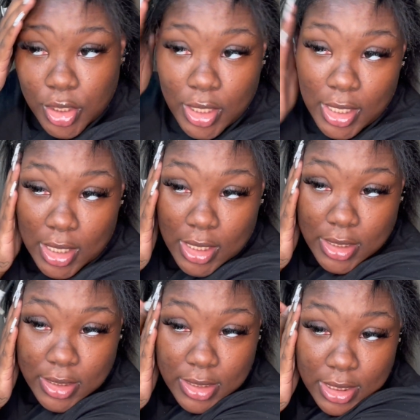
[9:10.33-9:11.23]

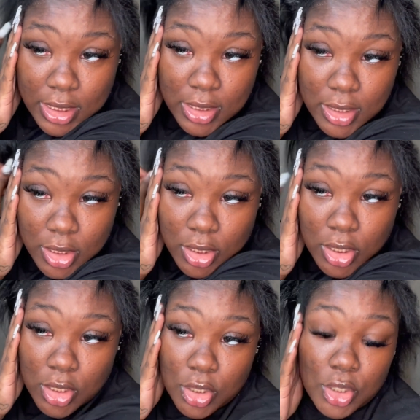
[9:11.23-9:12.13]
as
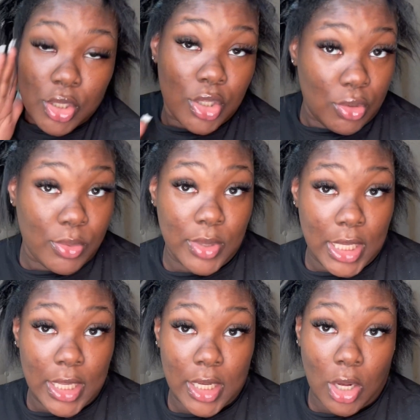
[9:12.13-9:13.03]
you can
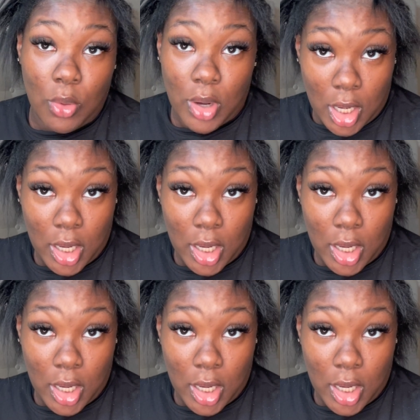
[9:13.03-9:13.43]
get it. Okay.